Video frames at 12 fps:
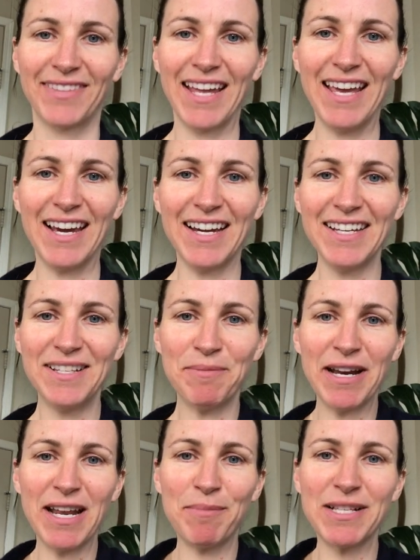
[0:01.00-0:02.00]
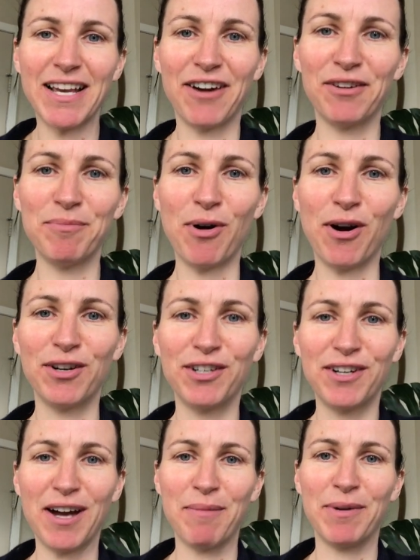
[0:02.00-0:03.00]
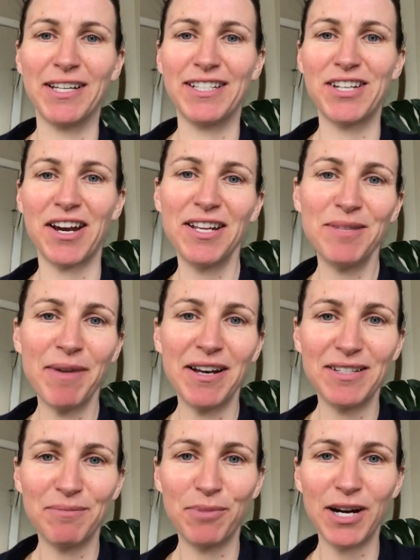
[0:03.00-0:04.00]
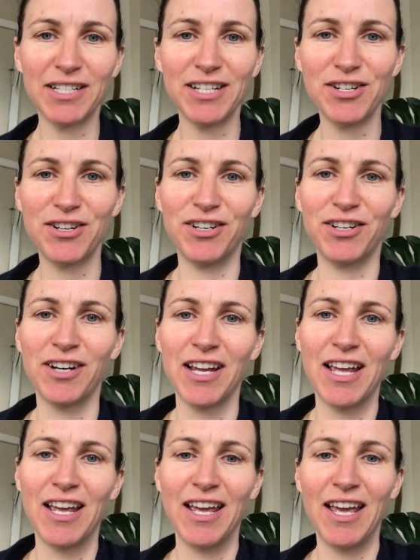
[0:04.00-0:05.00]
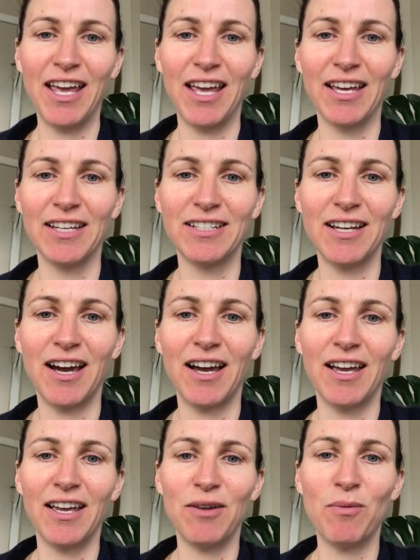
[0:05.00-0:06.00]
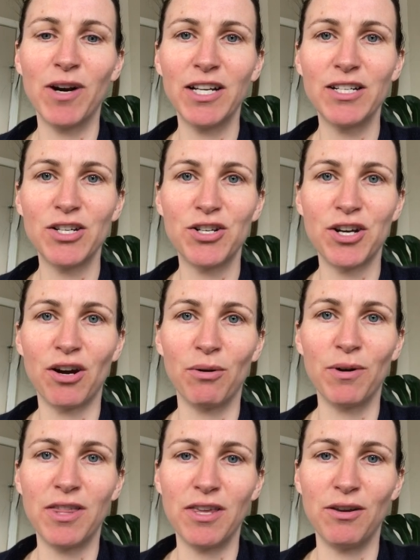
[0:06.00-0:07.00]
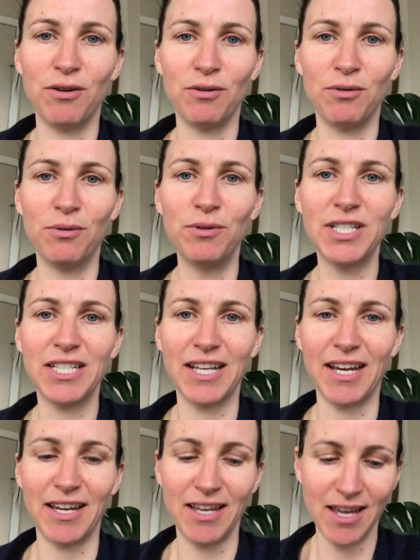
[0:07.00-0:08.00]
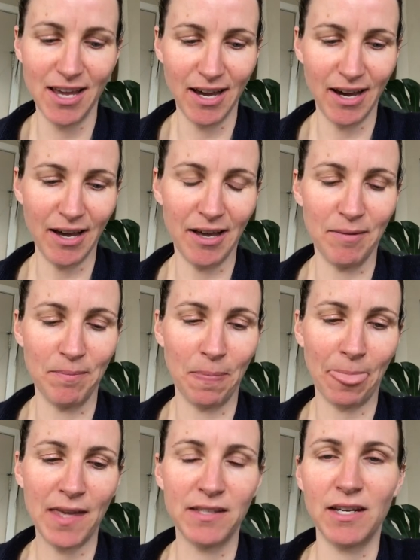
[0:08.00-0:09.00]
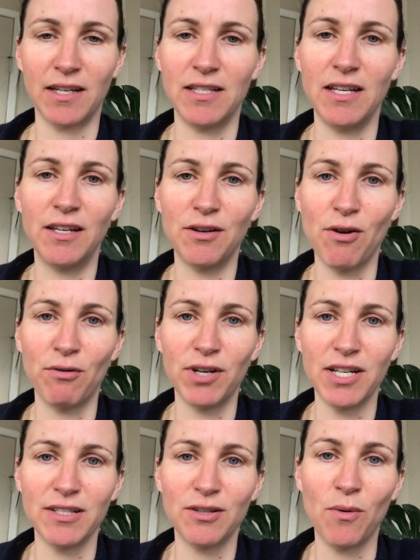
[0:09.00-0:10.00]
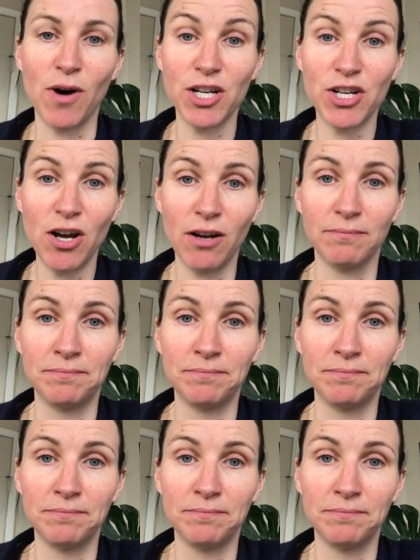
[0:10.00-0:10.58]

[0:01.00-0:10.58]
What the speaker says: Hey guys, my name is Erin Potter. I'm a Chinese medicine practitioner and I wanted to share with you today a technique known as Gua Sha.